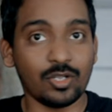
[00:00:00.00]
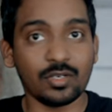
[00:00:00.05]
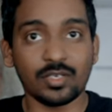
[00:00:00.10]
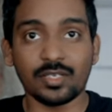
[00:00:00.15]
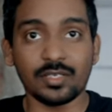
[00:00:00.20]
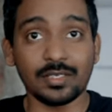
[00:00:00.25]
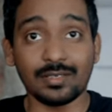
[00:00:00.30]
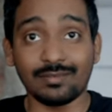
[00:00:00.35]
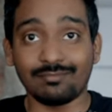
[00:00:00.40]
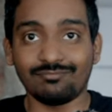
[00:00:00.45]
or
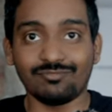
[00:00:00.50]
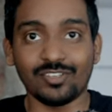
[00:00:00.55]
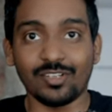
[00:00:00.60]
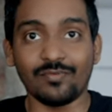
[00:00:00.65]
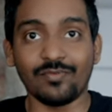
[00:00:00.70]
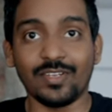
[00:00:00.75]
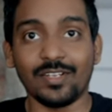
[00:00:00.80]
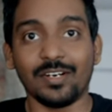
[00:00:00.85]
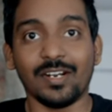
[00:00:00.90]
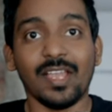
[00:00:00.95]
here
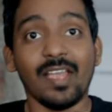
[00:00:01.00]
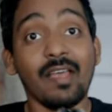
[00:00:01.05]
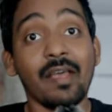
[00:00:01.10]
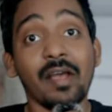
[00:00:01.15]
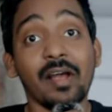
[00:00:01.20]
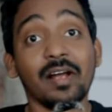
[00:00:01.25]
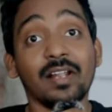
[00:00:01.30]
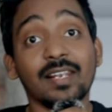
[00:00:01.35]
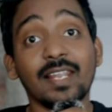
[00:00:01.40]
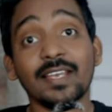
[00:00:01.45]
somewhere.
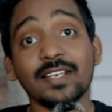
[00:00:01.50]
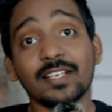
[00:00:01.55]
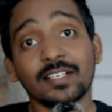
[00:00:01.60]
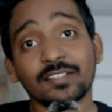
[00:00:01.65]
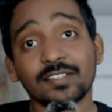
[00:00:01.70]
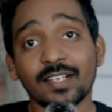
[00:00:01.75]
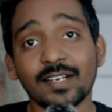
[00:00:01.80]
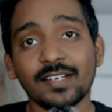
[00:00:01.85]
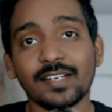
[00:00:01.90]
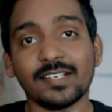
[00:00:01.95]
Like I
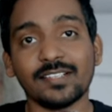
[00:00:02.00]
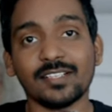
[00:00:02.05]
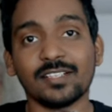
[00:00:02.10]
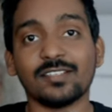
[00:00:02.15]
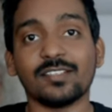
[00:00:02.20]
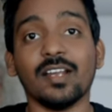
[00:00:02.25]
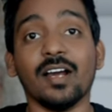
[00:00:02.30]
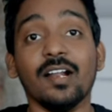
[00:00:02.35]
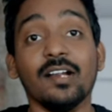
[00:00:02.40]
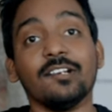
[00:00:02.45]
said at the
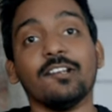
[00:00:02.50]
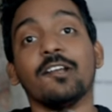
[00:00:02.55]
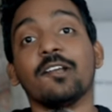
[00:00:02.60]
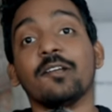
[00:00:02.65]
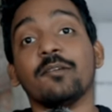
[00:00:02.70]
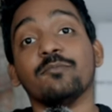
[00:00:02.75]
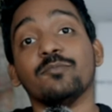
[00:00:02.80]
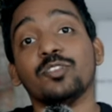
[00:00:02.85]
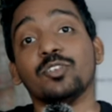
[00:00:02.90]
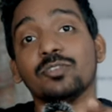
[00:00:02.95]
start,
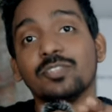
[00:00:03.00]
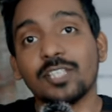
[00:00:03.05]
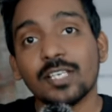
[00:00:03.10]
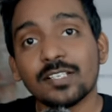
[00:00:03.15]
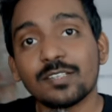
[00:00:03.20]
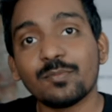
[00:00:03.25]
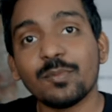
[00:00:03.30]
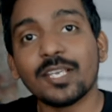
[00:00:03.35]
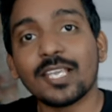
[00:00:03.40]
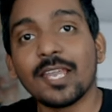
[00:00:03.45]
you
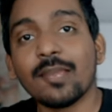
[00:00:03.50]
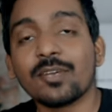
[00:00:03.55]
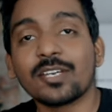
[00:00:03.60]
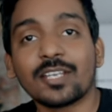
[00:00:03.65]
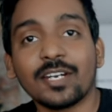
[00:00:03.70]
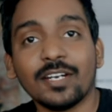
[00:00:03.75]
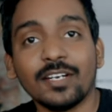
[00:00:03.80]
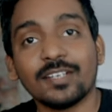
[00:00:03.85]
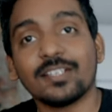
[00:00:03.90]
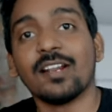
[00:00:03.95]
just became
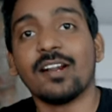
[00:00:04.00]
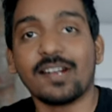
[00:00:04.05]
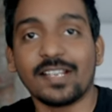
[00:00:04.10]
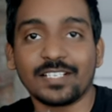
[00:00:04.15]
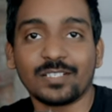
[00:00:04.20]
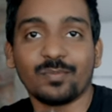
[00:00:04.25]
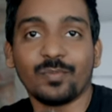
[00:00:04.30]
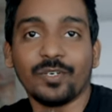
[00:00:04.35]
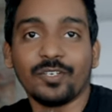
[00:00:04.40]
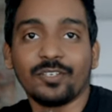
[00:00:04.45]
a credit card
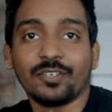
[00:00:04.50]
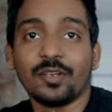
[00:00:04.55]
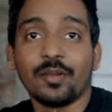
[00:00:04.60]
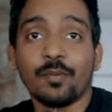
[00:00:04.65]
expert.